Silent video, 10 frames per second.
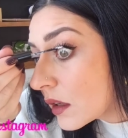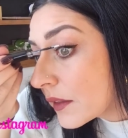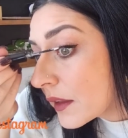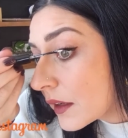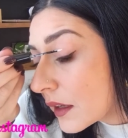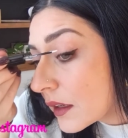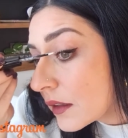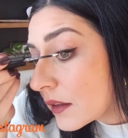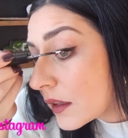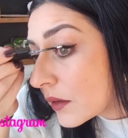The nice
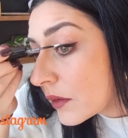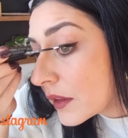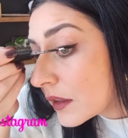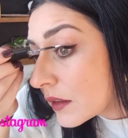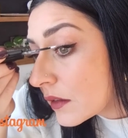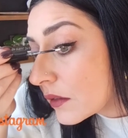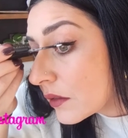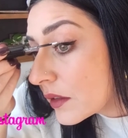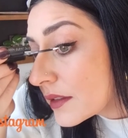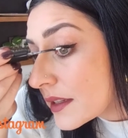thing with this
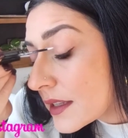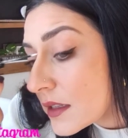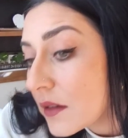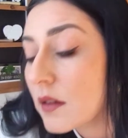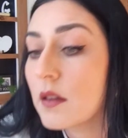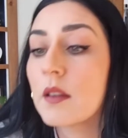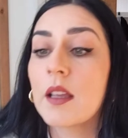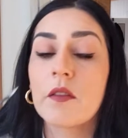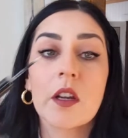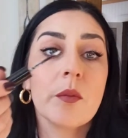glue is it's like
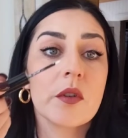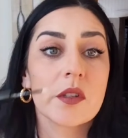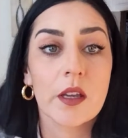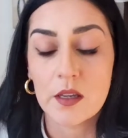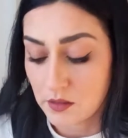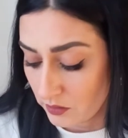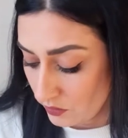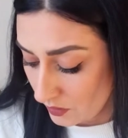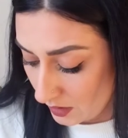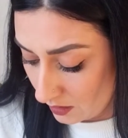very precise, so
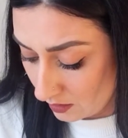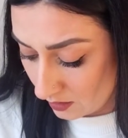you're